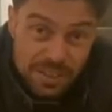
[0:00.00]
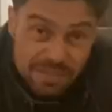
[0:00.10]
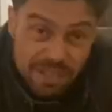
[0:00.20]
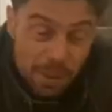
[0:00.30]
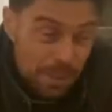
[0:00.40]

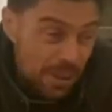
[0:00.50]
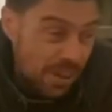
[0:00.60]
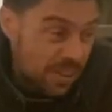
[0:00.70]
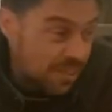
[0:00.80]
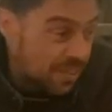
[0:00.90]
That'd be
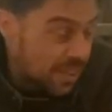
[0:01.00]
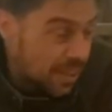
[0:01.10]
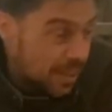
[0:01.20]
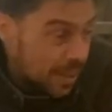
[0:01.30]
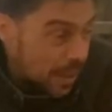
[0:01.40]
nice.
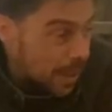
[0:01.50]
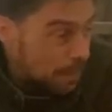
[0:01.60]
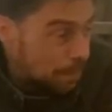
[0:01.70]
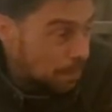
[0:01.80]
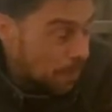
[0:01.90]

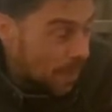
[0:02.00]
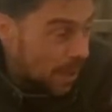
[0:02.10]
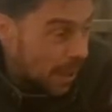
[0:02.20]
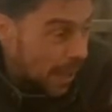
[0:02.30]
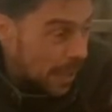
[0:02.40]

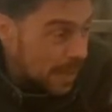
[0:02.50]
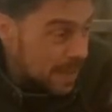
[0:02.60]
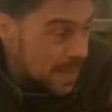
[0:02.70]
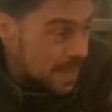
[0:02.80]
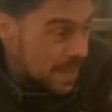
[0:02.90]

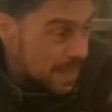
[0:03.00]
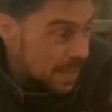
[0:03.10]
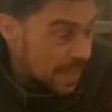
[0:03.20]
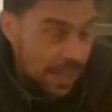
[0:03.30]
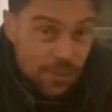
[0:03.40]
And
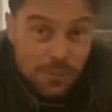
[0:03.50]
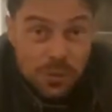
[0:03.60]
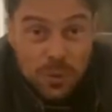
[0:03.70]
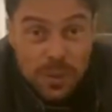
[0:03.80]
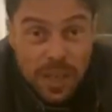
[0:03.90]
get the
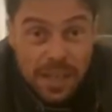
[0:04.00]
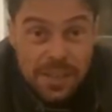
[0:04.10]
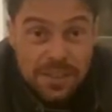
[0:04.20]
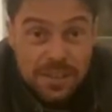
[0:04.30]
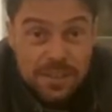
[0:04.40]
floor
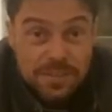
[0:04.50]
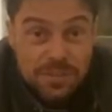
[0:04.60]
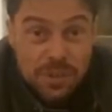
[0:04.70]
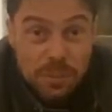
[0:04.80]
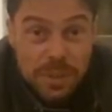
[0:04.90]
laid
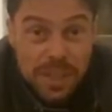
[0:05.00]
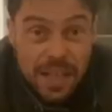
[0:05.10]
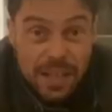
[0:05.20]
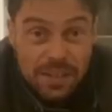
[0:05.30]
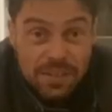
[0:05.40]
for the
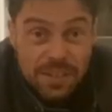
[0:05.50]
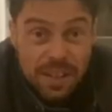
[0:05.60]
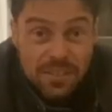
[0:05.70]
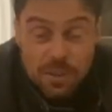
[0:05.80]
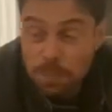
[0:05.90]
weekend.
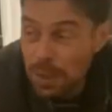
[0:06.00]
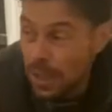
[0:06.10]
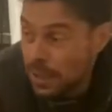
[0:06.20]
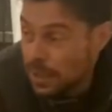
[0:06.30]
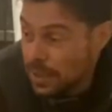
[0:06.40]
That's the
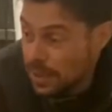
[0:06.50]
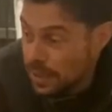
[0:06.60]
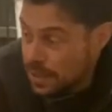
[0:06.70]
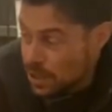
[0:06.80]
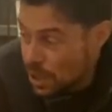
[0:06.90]
plan.
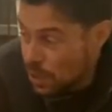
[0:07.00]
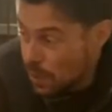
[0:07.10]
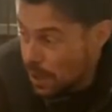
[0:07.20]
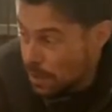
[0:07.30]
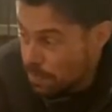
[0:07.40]

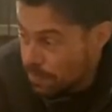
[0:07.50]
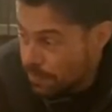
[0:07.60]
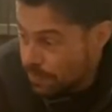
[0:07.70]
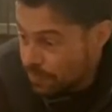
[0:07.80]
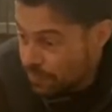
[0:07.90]
So
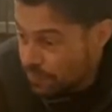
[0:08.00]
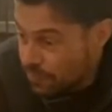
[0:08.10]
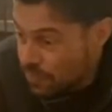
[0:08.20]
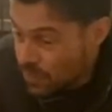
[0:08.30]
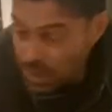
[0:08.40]

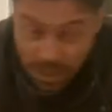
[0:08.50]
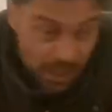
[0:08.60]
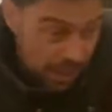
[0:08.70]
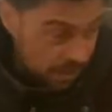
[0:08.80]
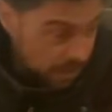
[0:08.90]
yeah,